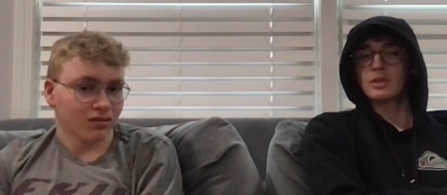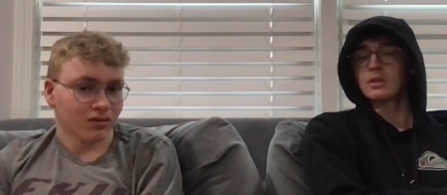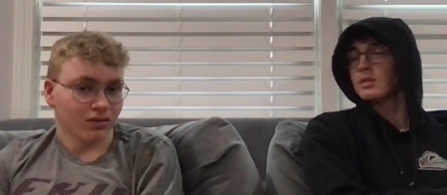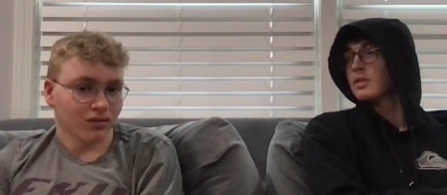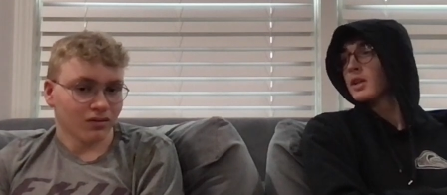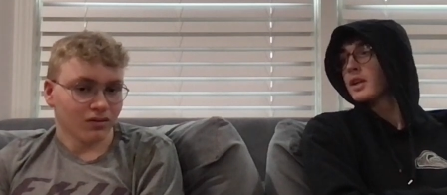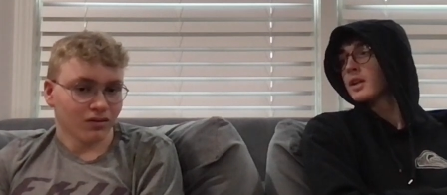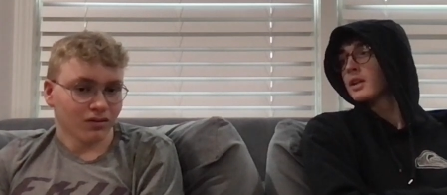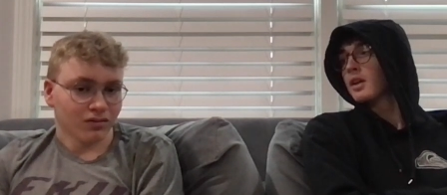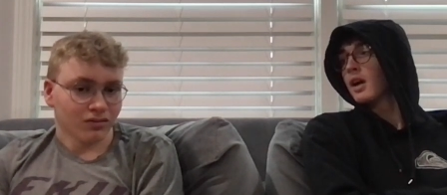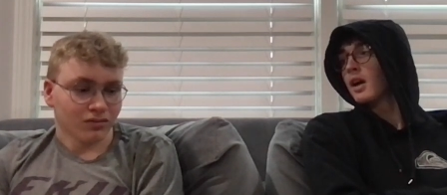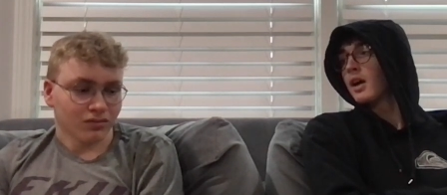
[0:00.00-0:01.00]
Speaker 1: of like
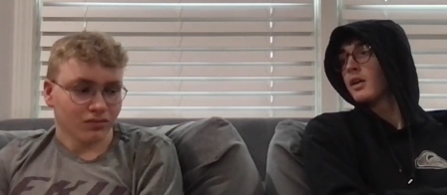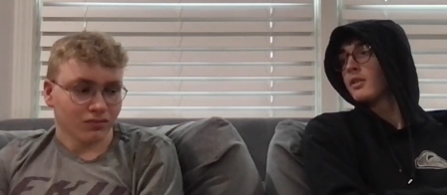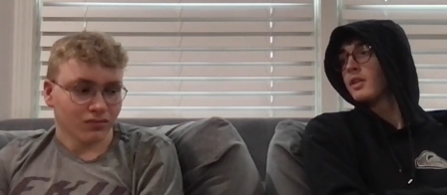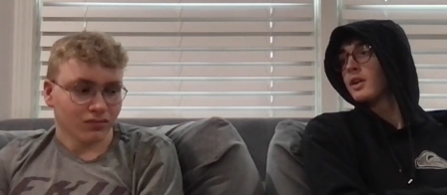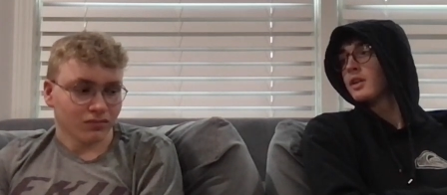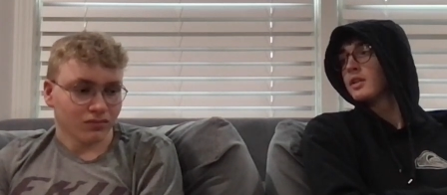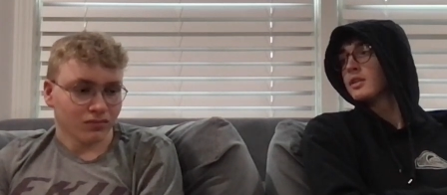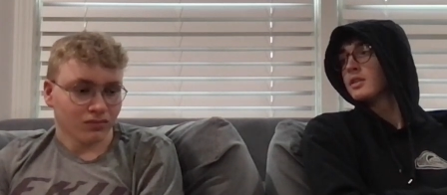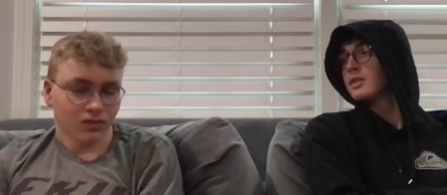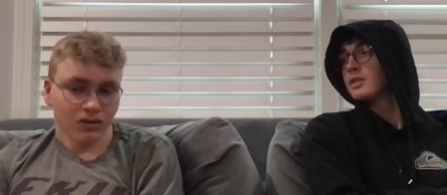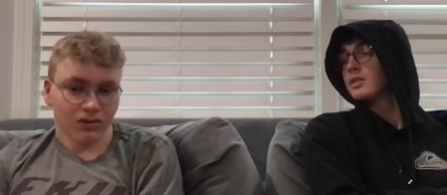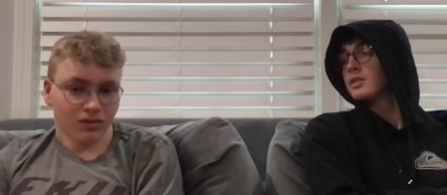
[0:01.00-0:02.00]
God, right?
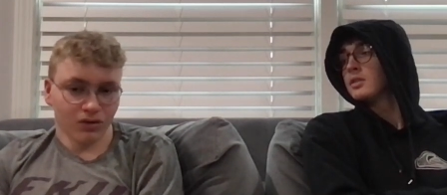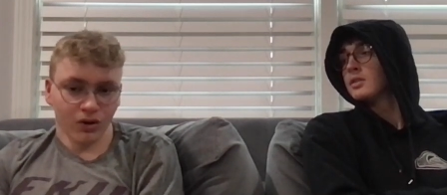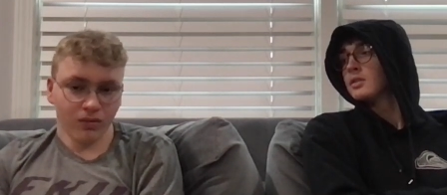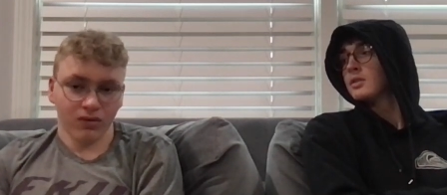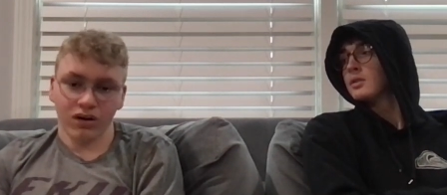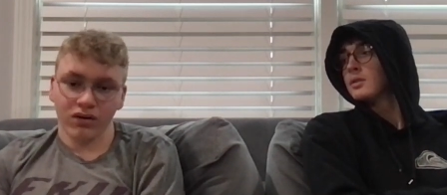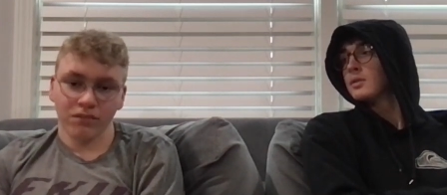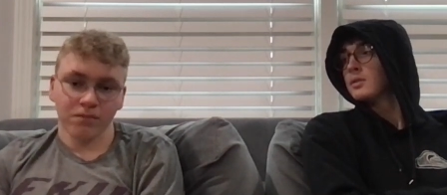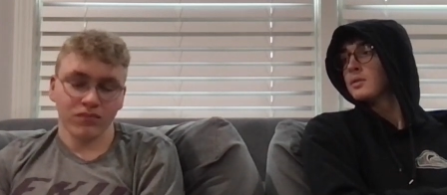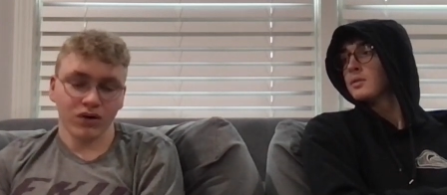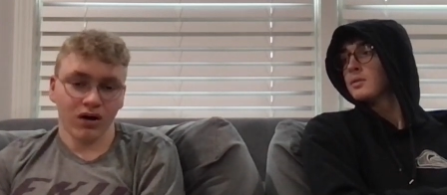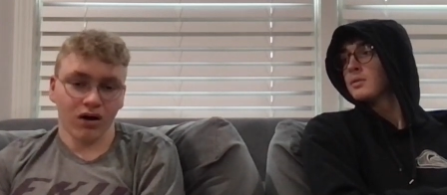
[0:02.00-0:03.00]
Speaker 2: No, not
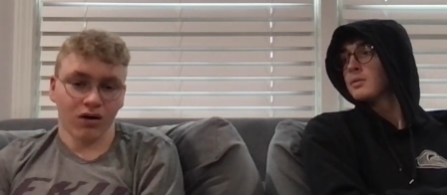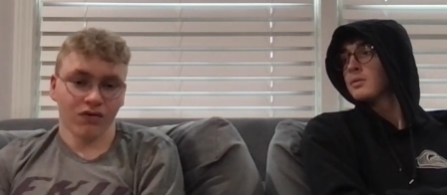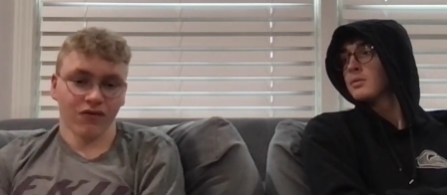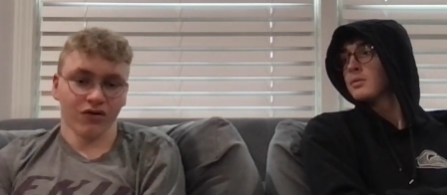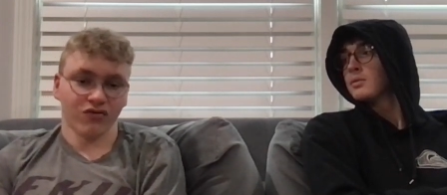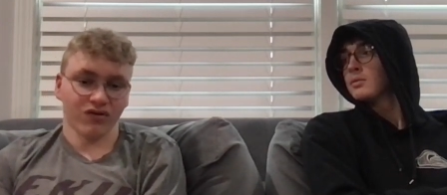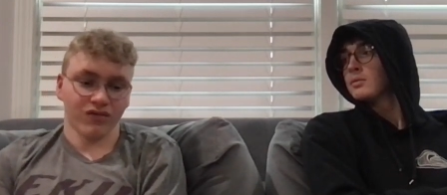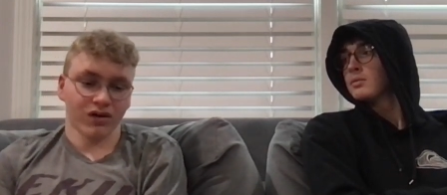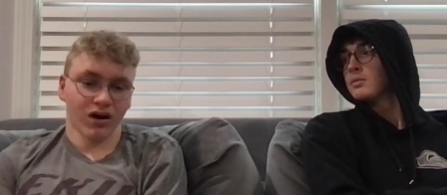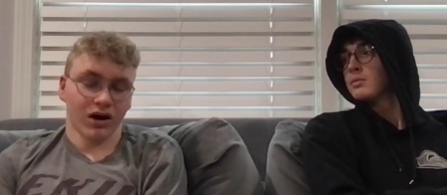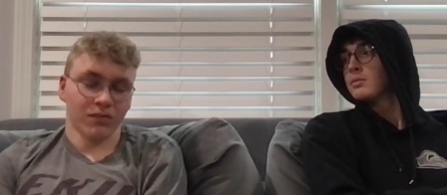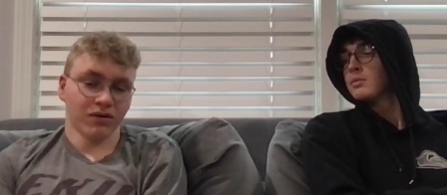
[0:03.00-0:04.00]
not our version of
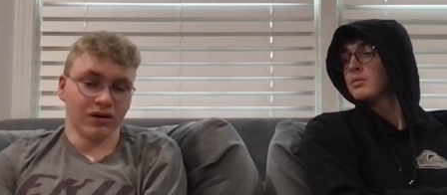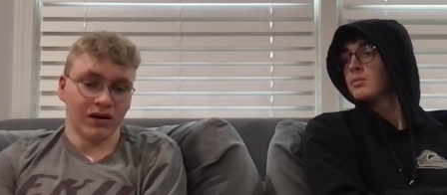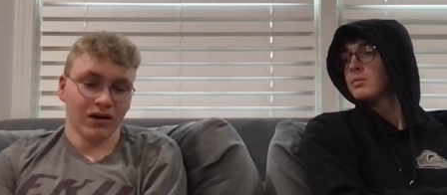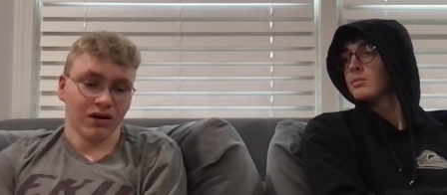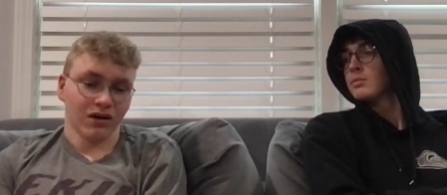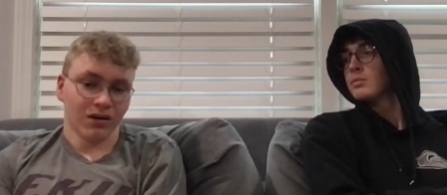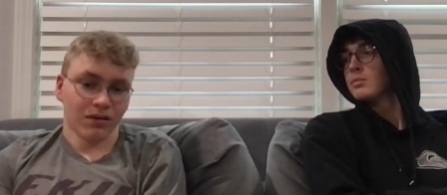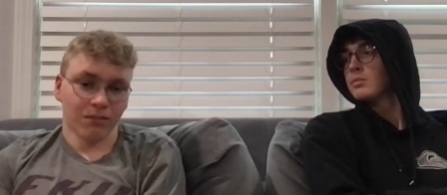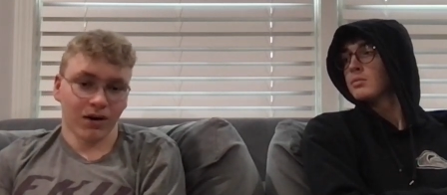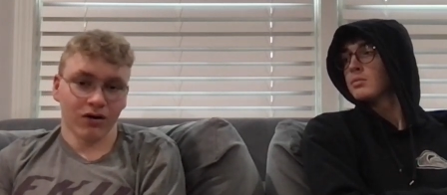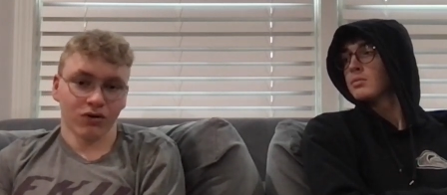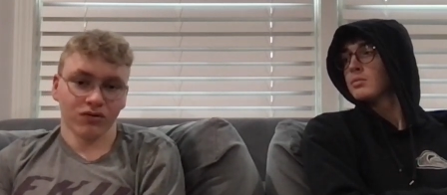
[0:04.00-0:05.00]
God, but
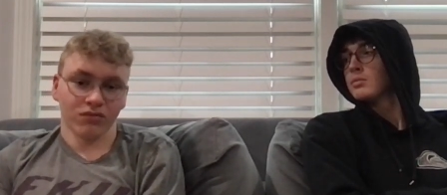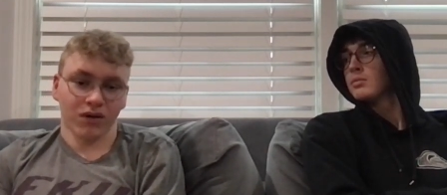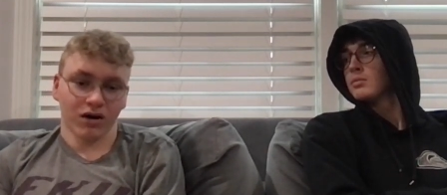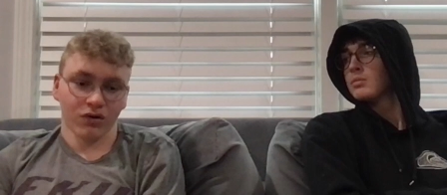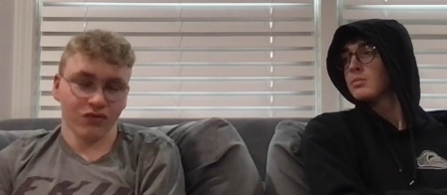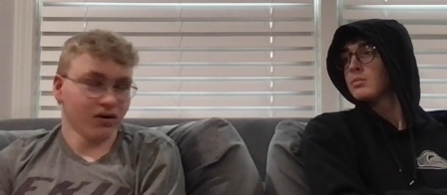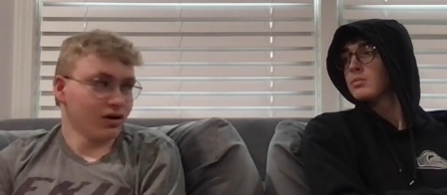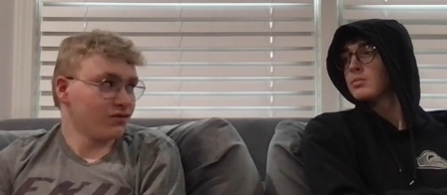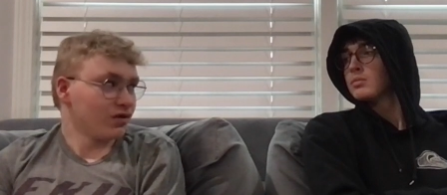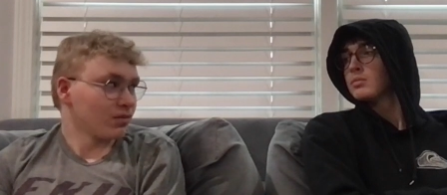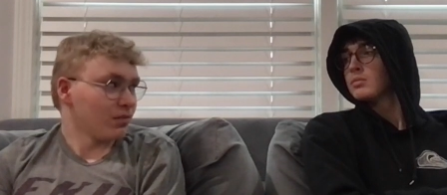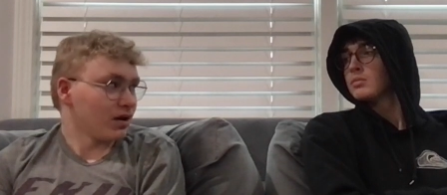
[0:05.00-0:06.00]
mono,
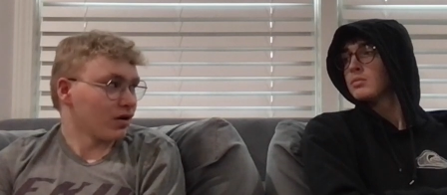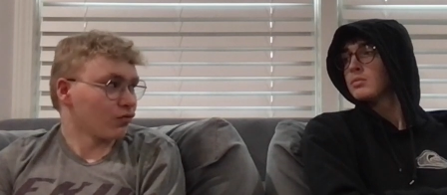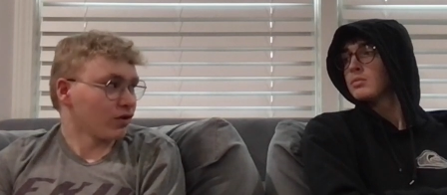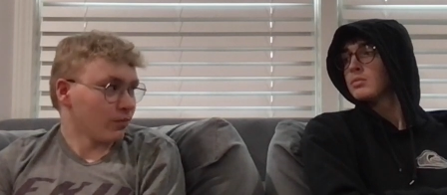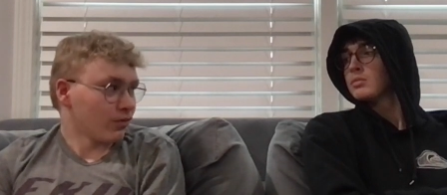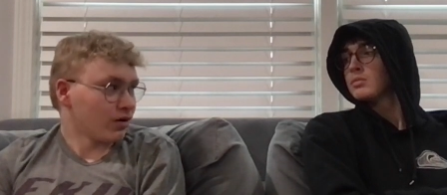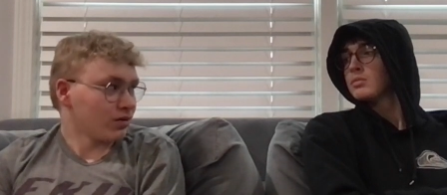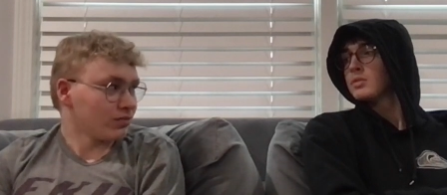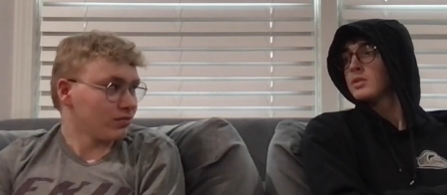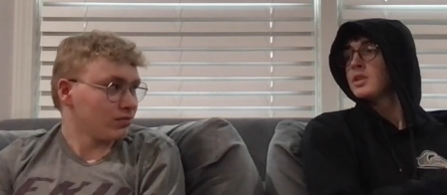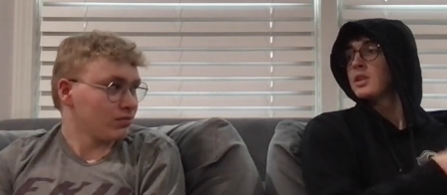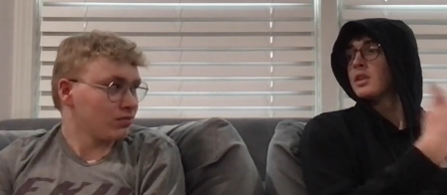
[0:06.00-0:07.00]
monotheistic meaning only one.
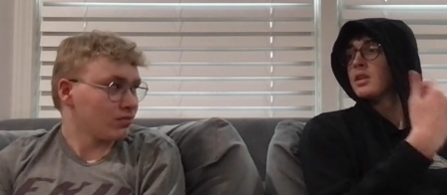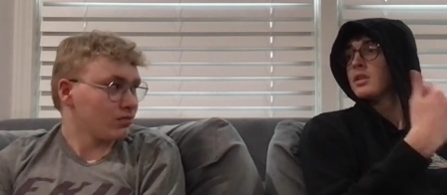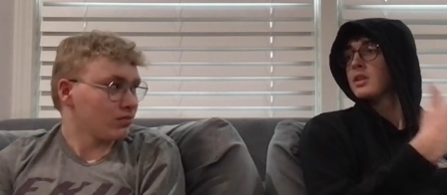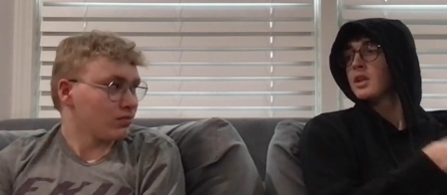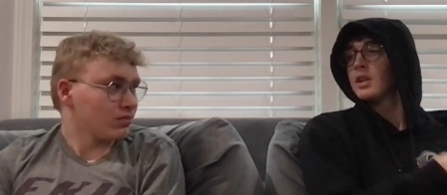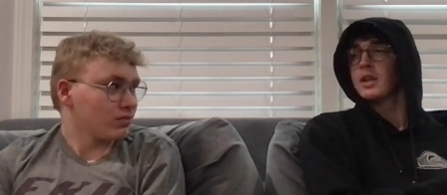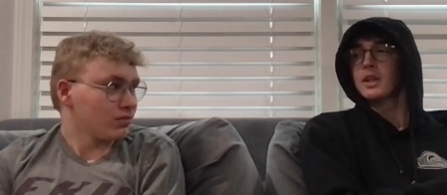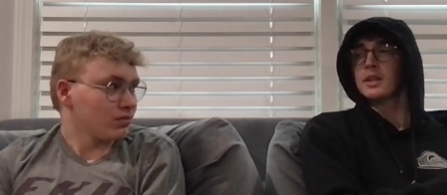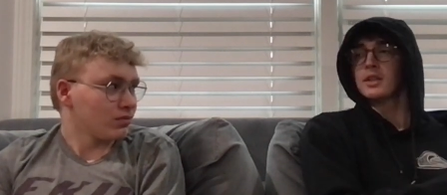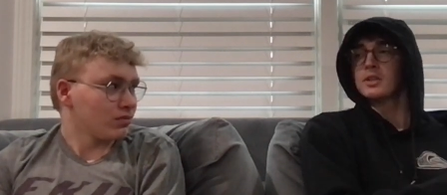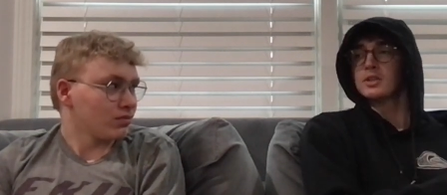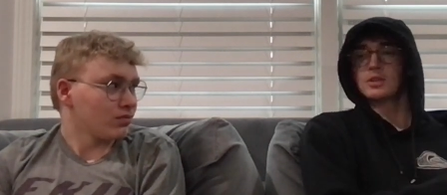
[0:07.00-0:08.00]
Yeah,
Speaker 1: yeah, like there's